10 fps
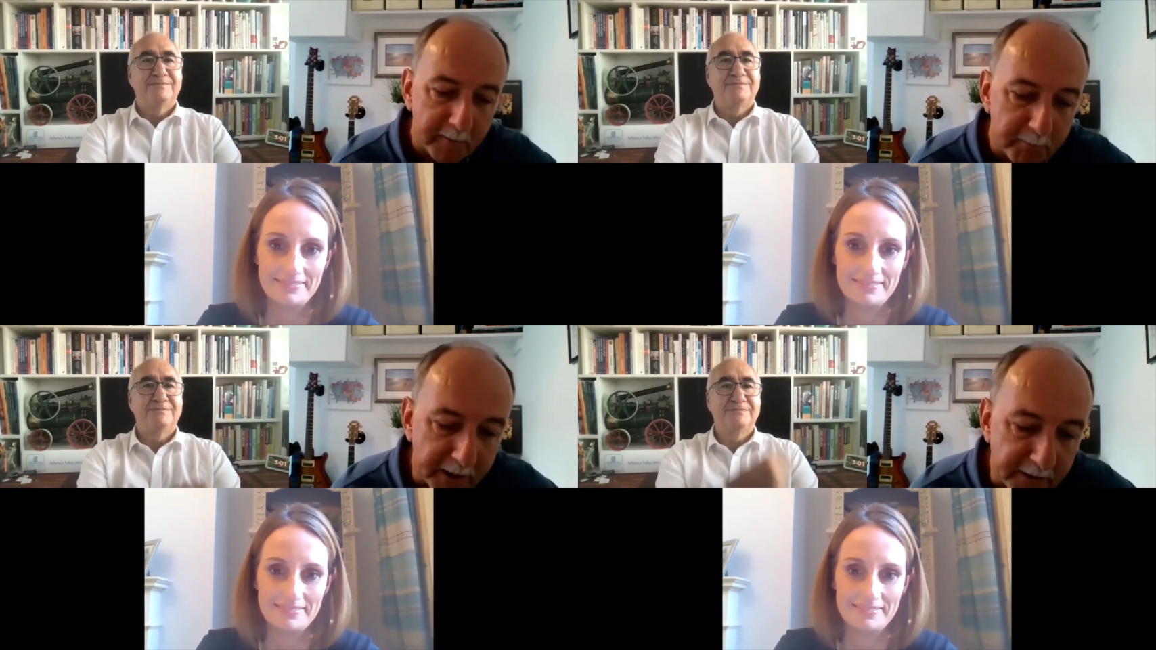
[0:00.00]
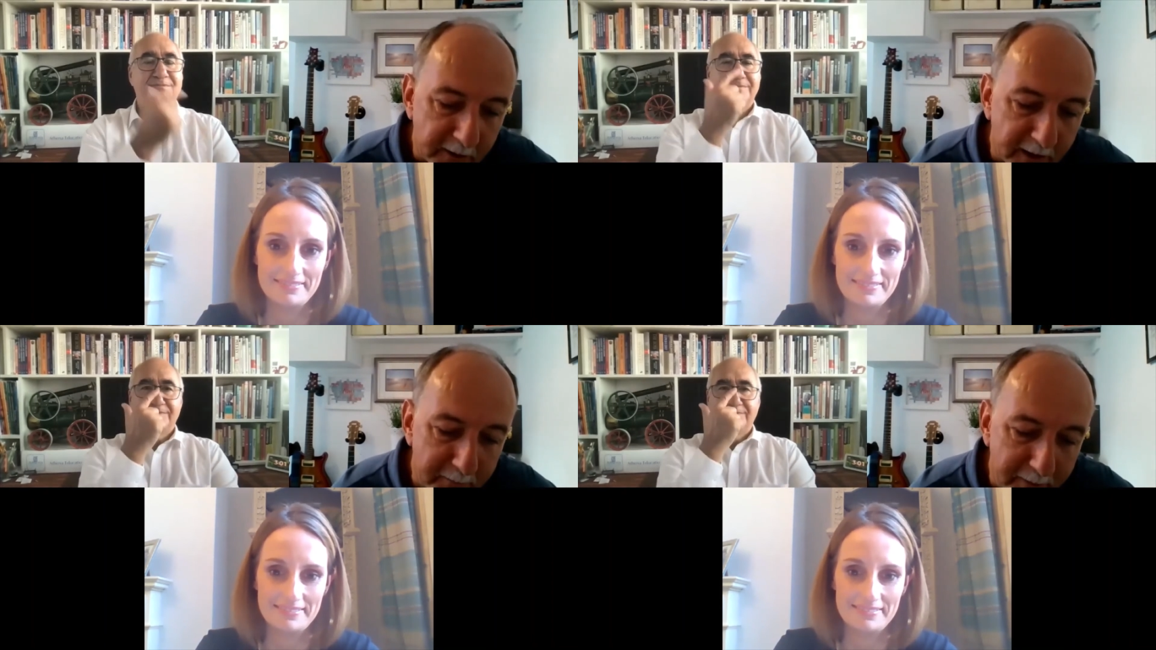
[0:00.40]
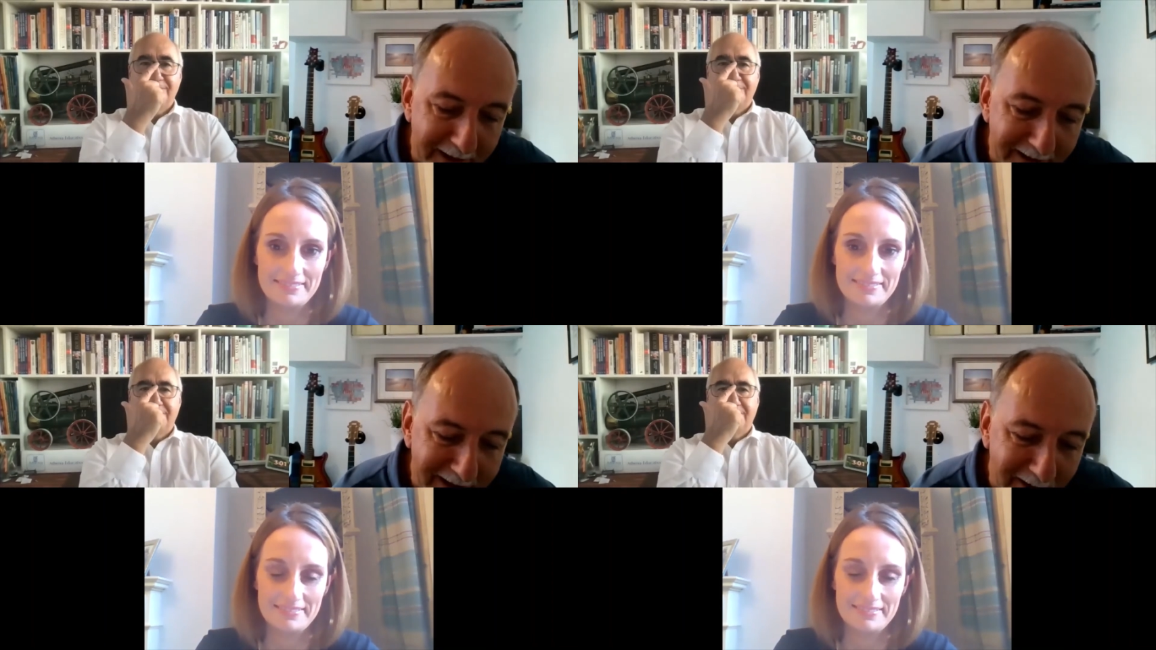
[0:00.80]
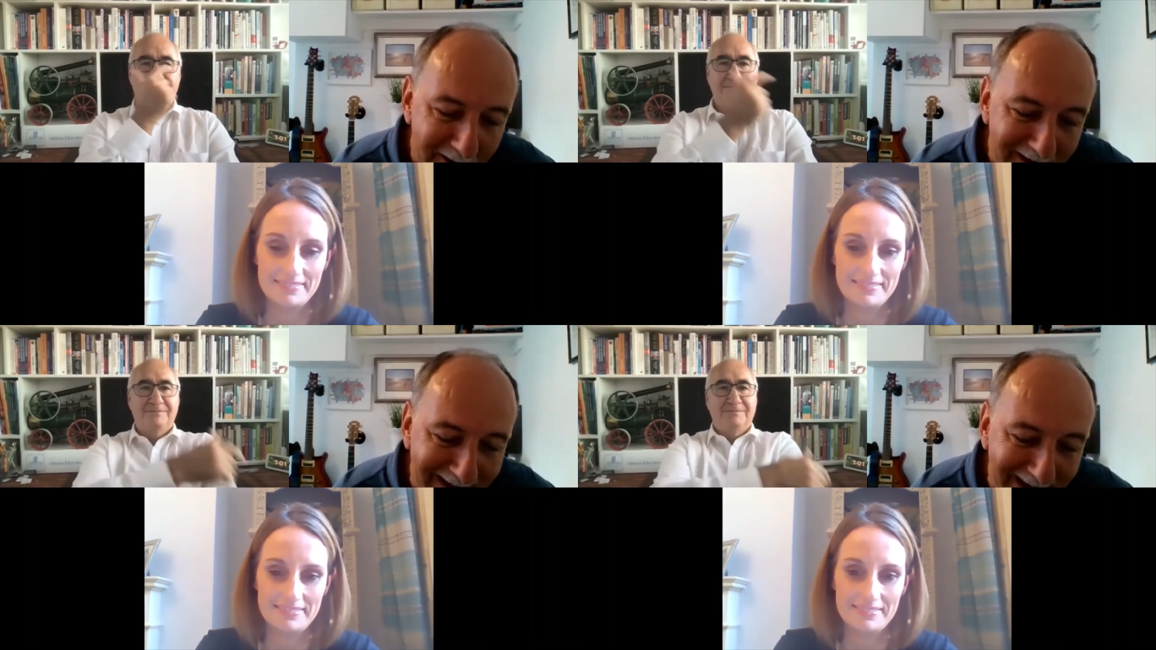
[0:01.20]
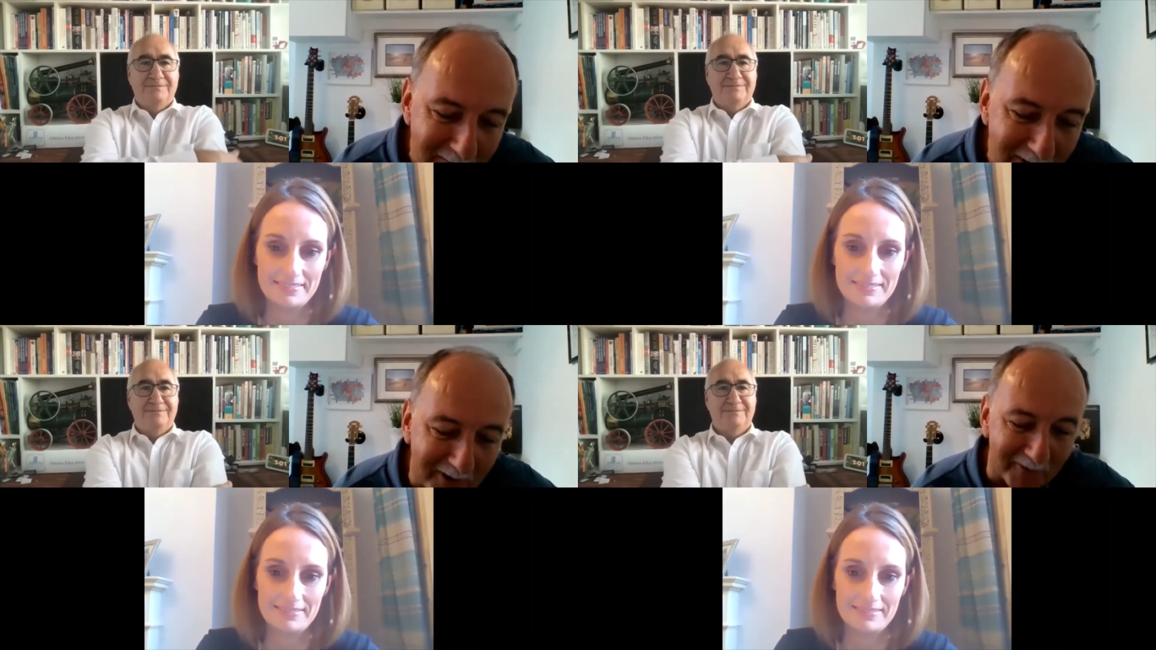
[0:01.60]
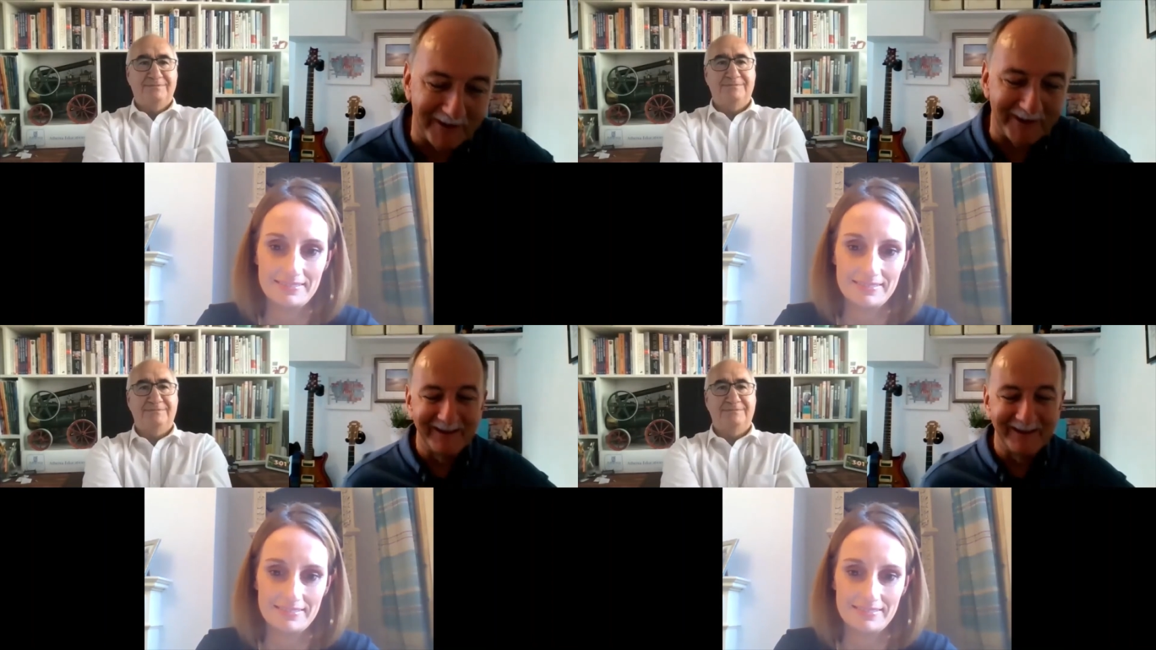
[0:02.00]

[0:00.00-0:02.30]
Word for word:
Speaker 1: pedag- pedagogimicry,